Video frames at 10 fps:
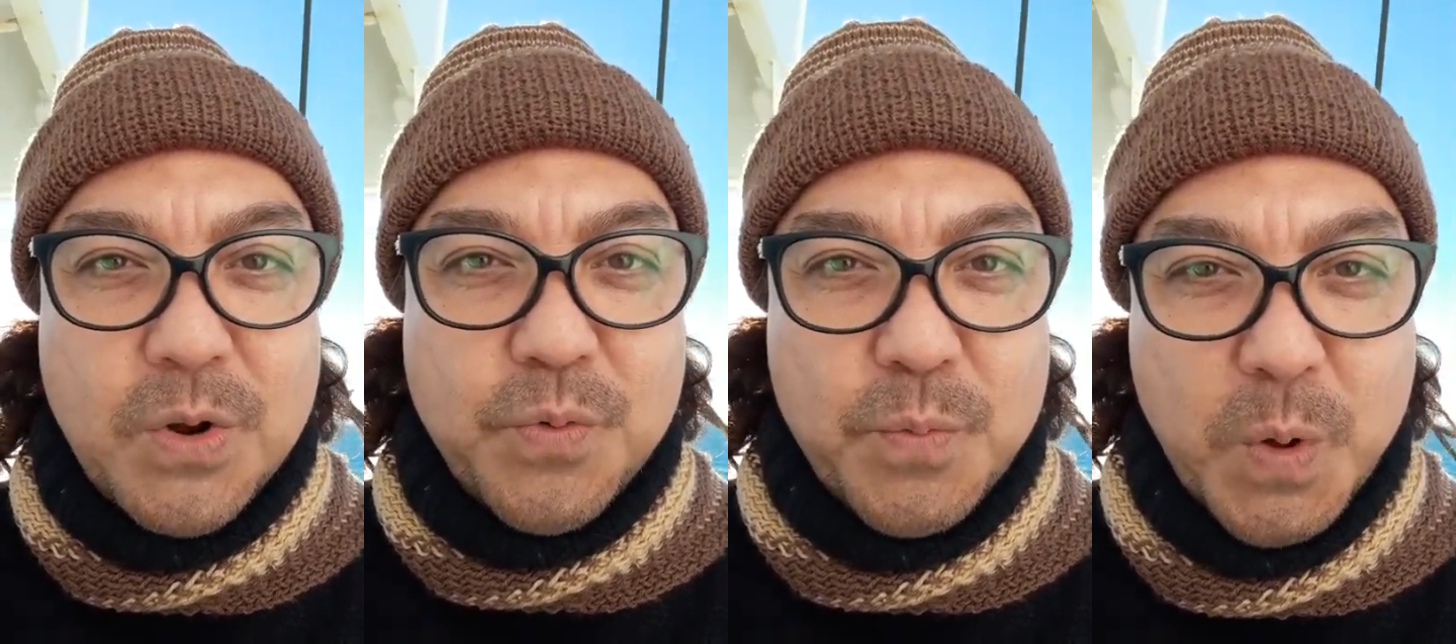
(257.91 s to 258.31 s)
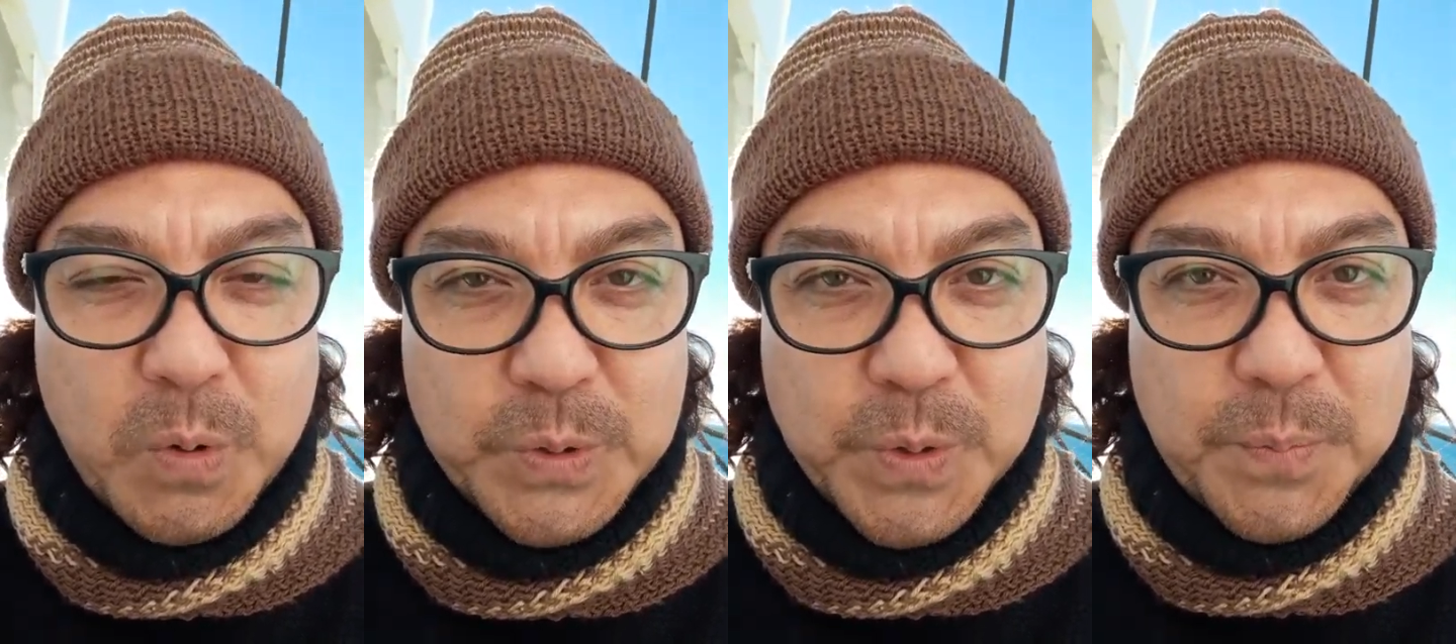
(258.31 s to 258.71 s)

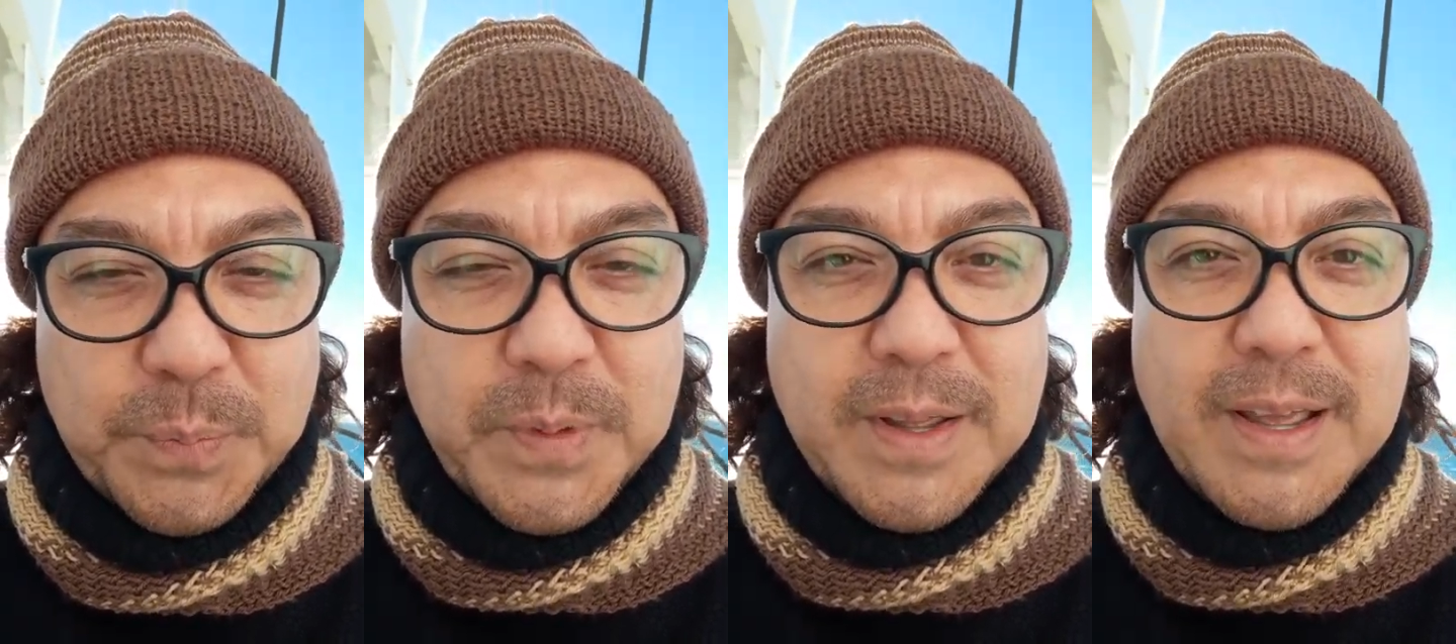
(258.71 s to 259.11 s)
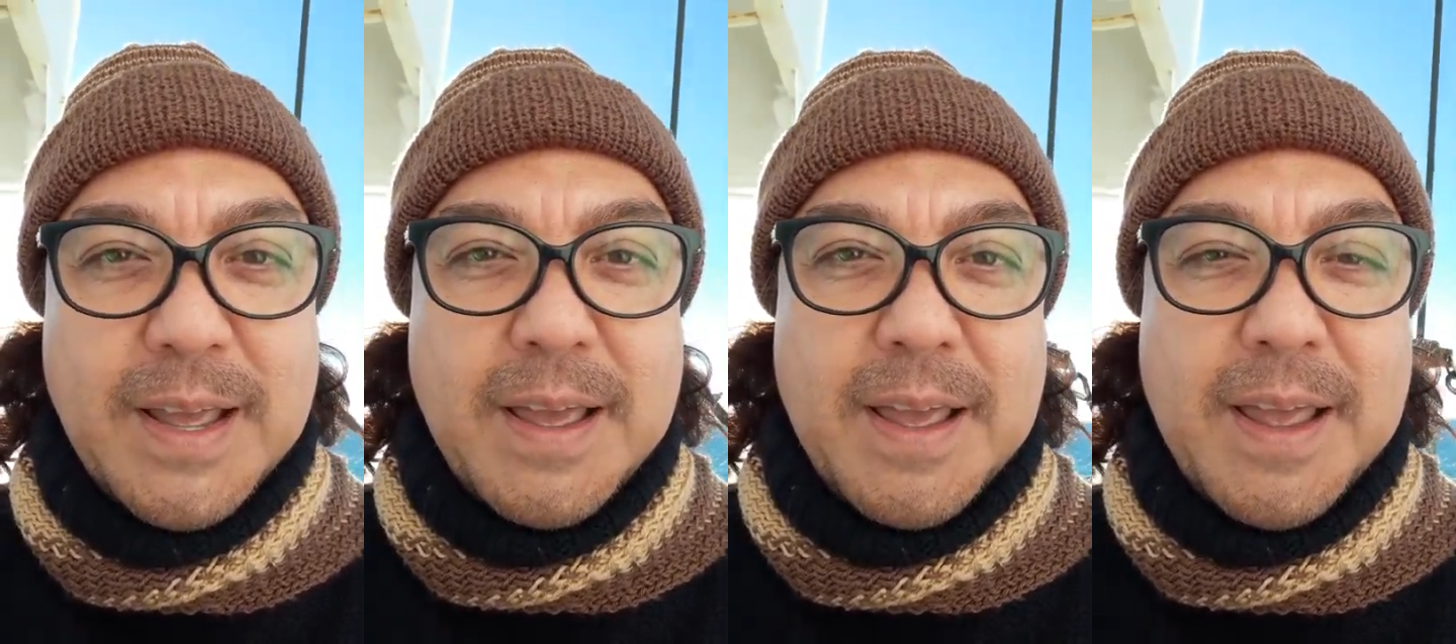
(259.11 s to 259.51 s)
chromosome
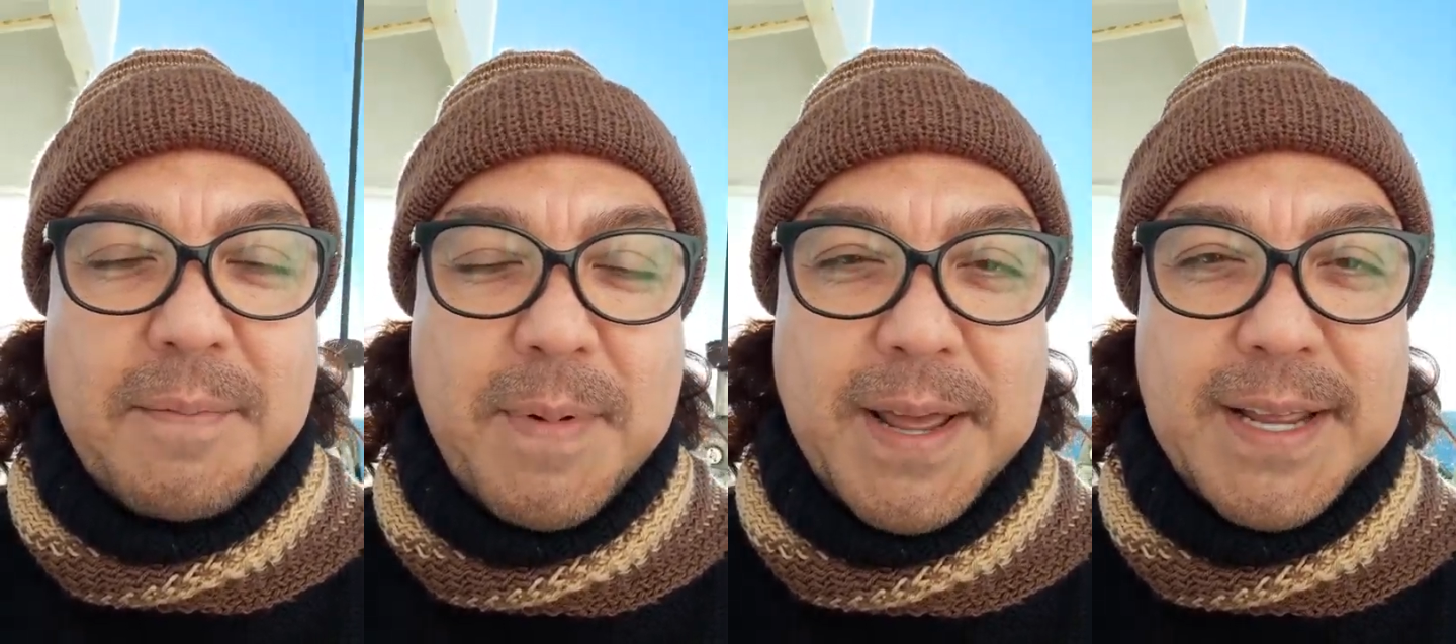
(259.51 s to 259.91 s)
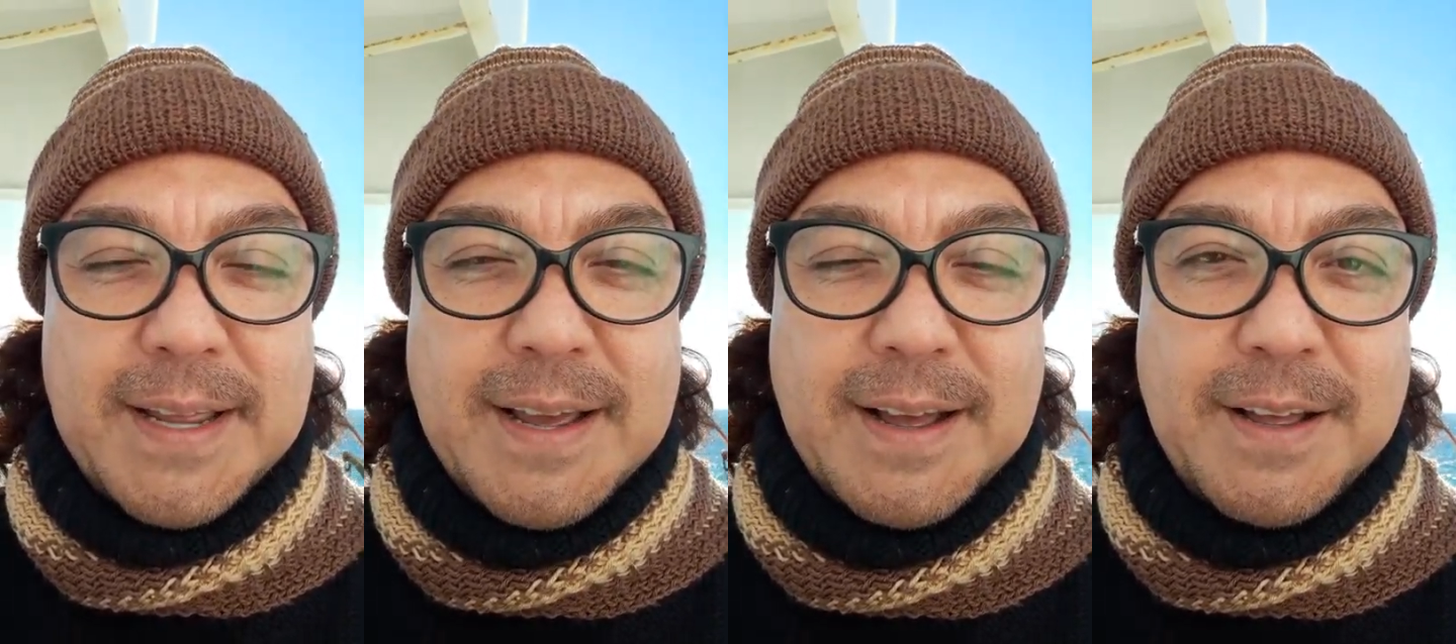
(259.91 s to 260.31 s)
in
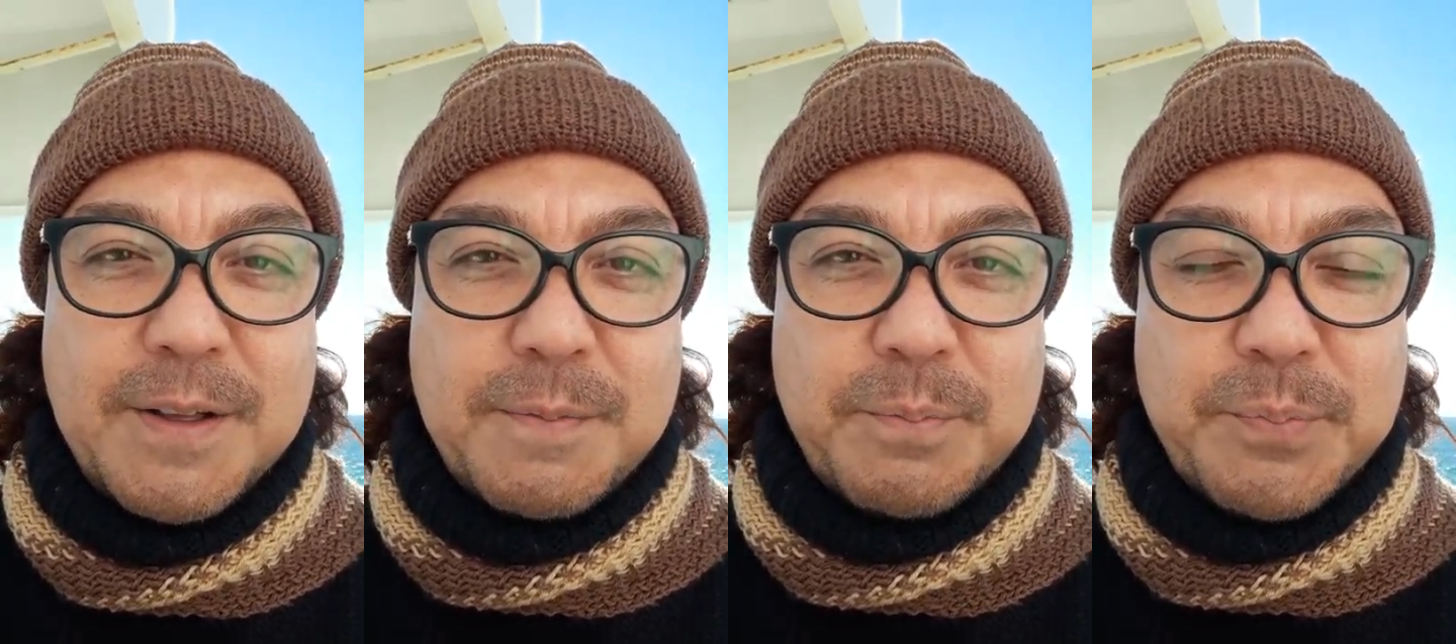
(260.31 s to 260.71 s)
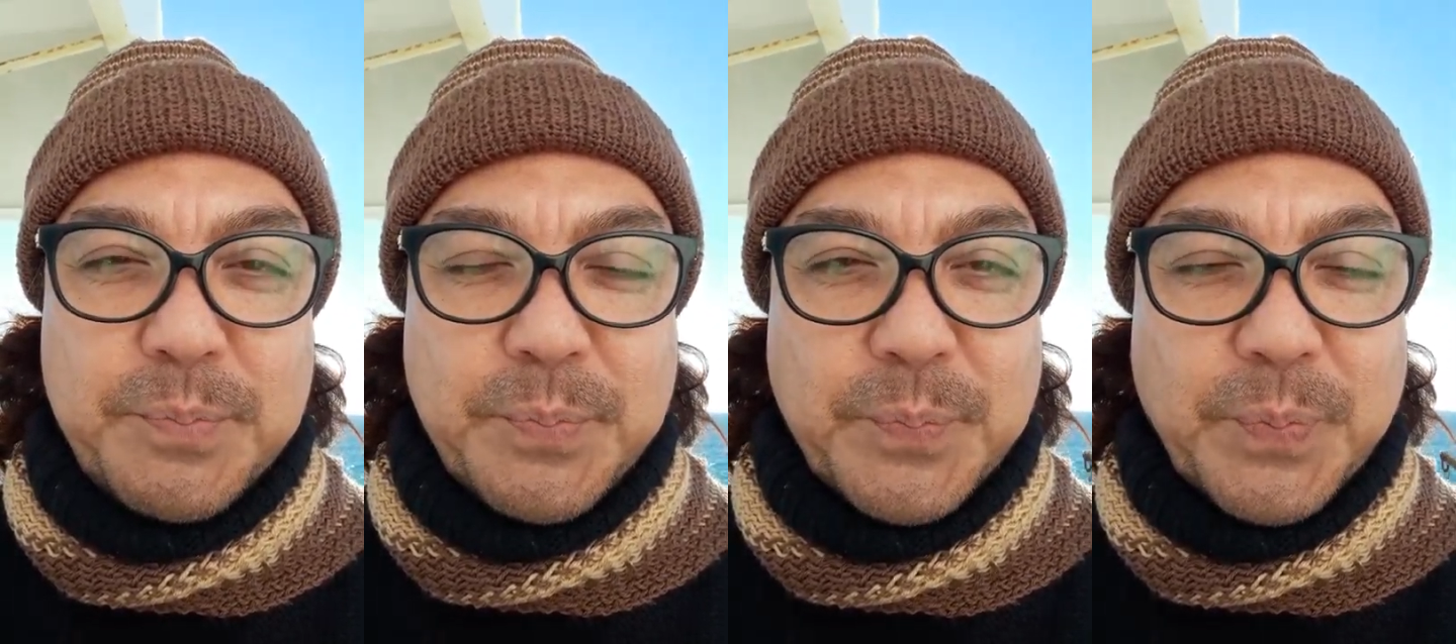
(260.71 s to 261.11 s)
my um,